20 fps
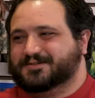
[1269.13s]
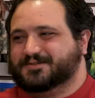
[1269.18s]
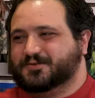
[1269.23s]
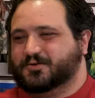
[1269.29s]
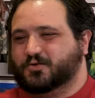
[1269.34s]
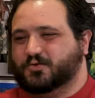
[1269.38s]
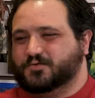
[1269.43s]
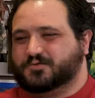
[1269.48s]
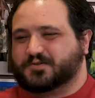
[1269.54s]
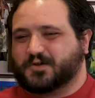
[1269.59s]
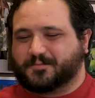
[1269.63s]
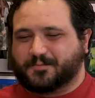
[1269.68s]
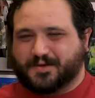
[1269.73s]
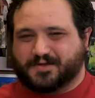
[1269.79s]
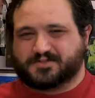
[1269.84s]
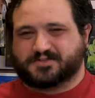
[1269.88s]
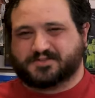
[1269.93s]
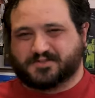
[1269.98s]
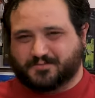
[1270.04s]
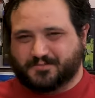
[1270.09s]
who took
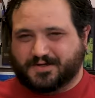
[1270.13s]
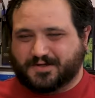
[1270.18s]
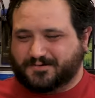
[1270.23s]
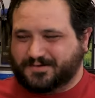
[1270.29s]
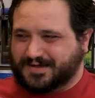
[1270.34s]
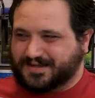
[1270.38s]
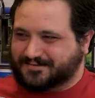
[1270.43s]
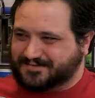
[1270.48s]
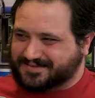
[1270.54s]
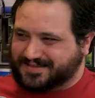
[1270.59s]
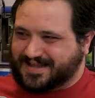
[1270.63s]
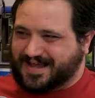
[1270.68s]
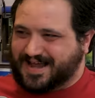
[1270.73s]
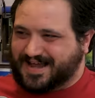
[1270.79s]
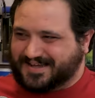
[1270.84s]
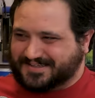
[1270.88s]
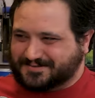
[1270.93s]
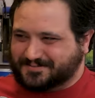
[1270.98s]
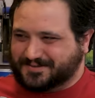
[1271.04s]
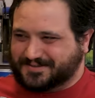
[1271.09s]
pictures of Will when he was in the
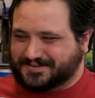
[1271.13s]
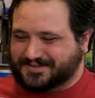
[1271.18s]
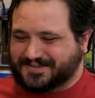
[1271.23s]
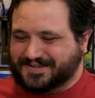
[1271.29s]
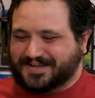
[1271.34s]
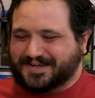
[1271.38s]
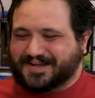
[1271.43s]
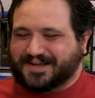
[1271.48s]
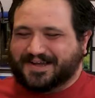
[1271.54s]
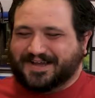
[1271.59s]
hospital. Yep.